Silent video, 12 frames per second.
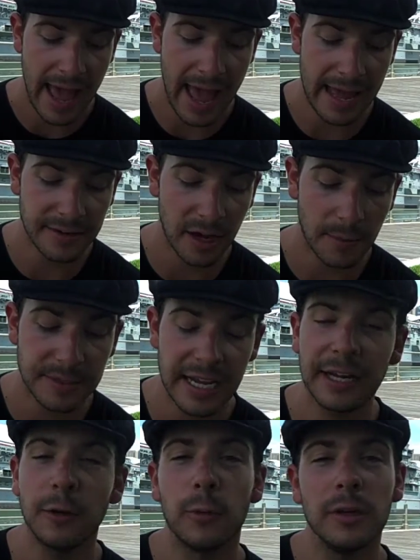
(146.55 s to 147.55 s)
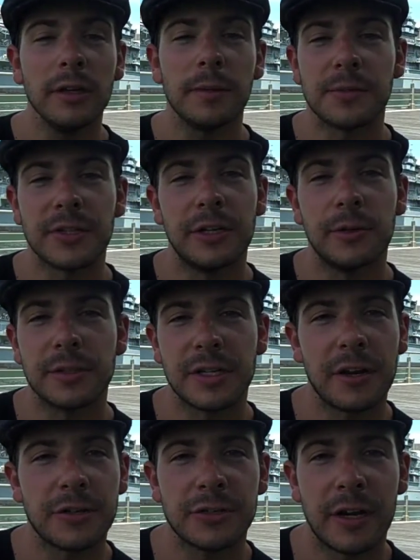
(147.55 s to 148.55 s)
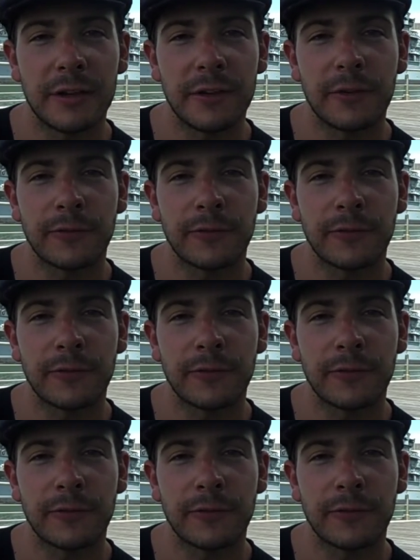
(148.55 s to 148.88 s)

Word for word: And Daniel Williamson, who was an understudy